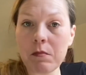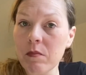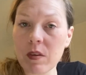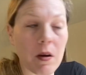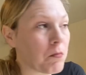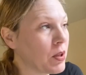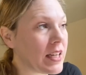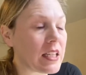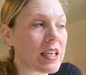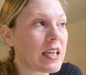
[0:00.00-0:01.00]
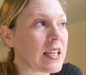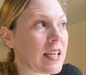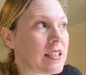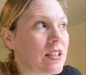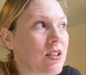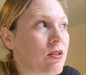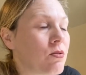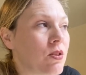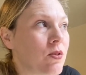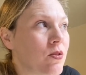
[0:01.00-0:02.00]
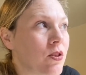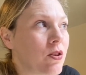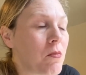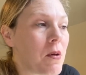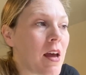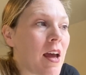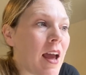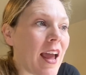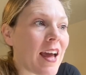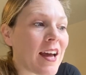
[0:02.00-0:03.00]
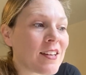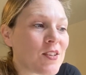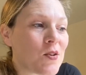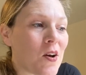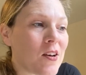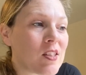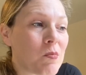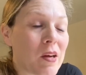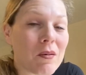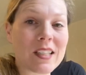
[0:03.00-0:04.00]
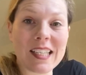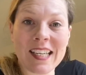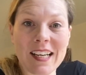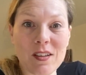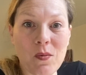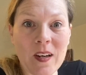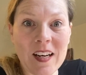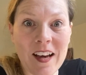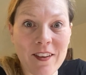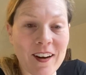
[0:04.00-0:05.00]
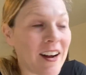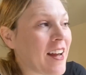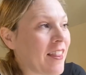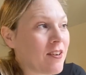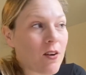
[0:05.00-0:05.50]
completely connected to YouTube, and you'll also be able to connect to one another. There's a